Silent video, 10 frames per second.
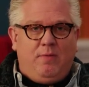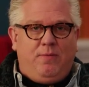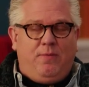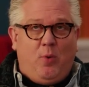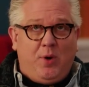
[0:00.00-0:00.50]

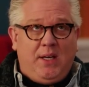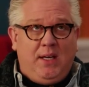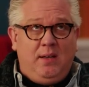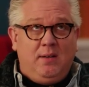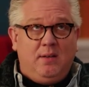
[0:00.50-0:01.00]

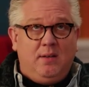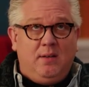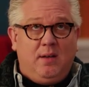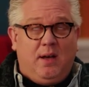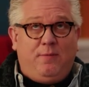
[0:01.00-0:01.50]
40,
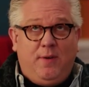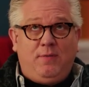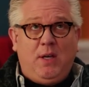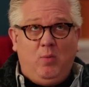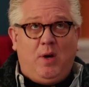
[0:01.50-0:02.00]
uh,
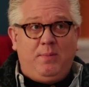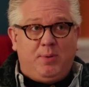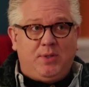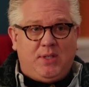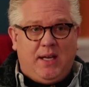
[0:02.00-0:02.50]

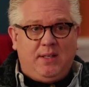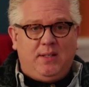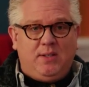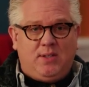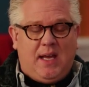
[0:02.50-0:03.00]
51%
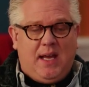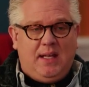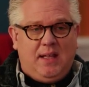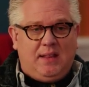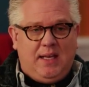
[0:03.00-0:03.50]

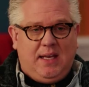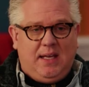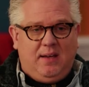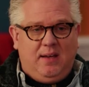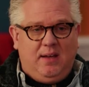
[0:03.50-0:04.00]
say that
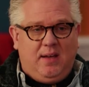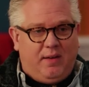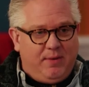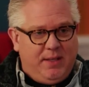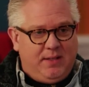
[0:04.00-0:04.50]
the
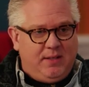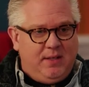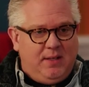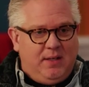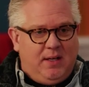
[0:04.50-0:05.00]
government,
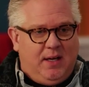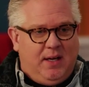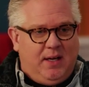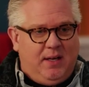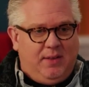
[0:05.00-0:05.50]

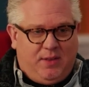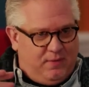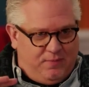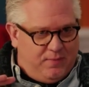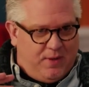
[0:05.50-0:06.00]
uh, that
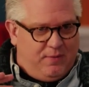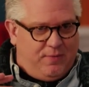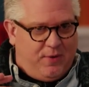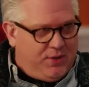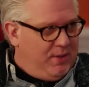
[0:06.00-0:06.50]
the, the
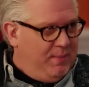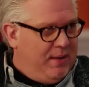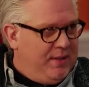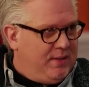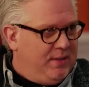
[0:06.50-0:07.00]
First
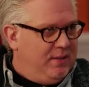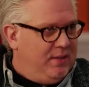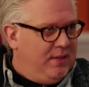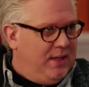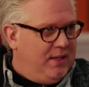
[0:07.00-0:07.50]
Amendment
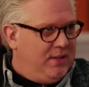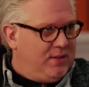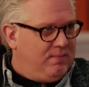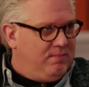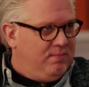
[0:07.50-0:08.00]

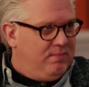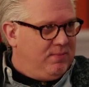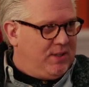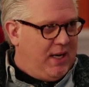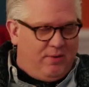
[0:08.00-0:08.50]
is
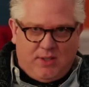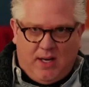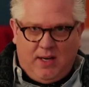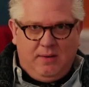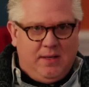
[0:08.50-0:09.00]

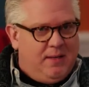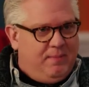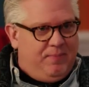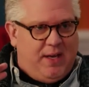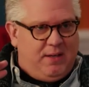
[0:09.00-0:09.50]
sacrosanct,
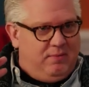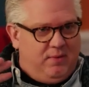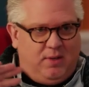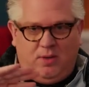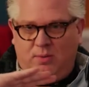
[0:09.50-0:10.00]
that
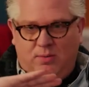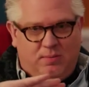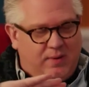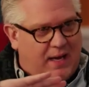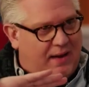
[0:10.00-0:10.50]

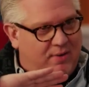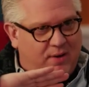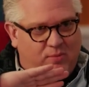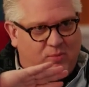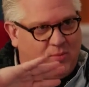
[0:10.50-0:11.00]
you have
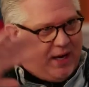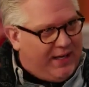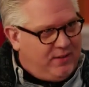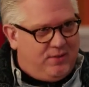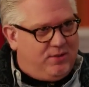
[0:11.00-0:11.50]
a
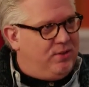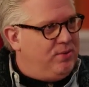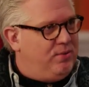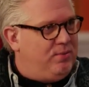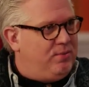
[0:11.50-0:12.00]
right
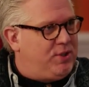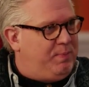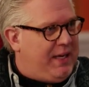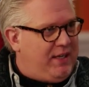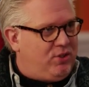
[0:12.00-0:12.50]
to
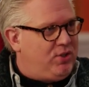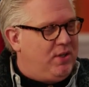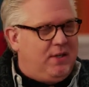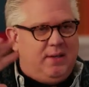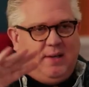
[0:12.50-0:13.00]
speech
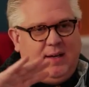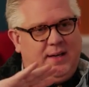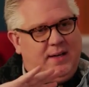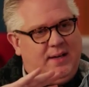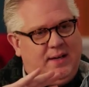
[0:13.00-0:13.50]

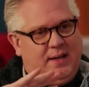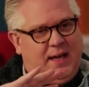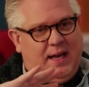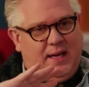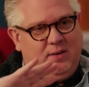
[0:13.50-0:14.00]
uh,
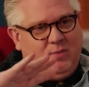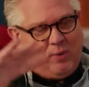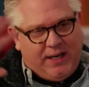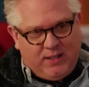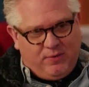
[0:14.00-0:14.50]
and
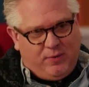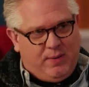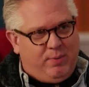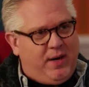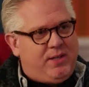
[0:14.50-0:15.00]
right to
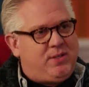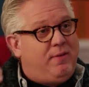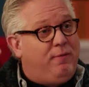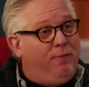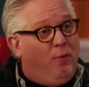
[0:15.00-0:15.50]
free press,
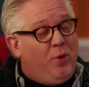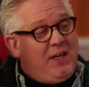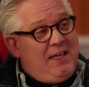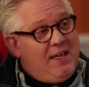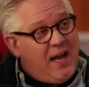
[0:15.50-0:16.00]

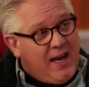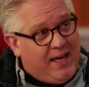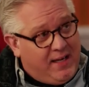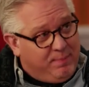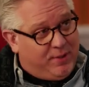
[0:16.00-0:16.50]

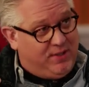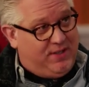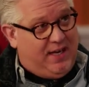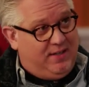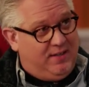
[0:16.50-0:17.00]

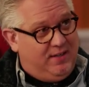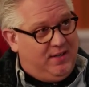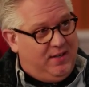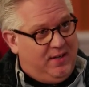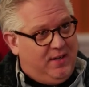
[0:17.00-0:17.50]
49%
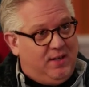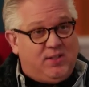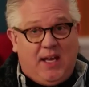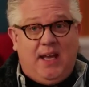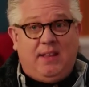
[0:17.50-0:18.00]

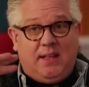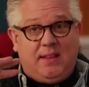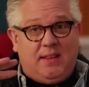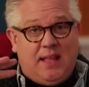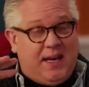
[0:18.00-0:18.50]
say that
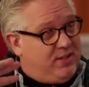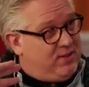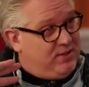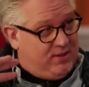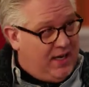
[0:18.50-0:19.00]
that is
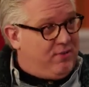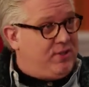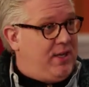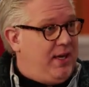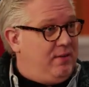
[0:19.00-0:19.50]

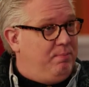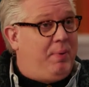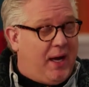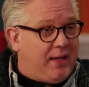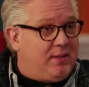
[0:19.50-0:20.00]
sacrosanct.
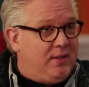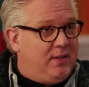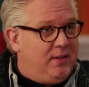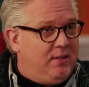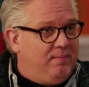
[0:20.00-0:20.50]
But
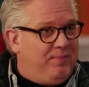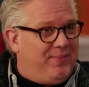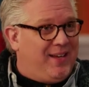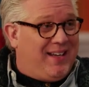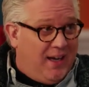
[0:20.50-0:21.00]

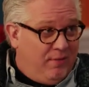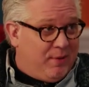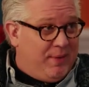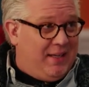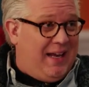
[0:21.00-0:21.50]
the
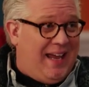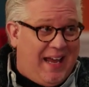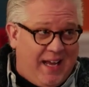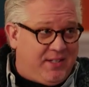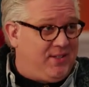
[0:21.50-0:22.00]
government
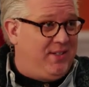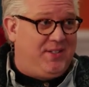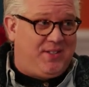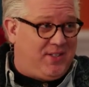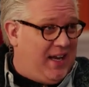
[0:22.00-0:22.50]
has to
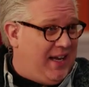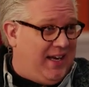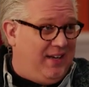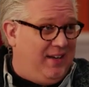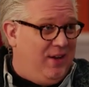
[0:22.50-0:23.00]

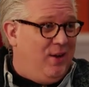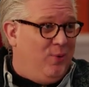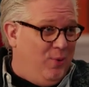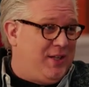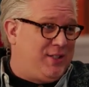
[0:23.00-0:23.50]
decide
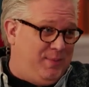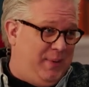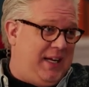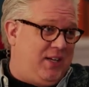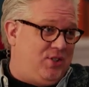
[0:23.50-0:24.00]
what
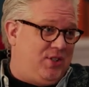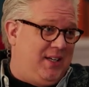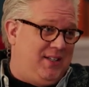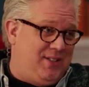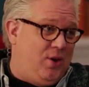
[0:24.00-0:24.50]
speech
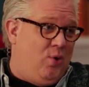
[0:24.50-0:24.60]
is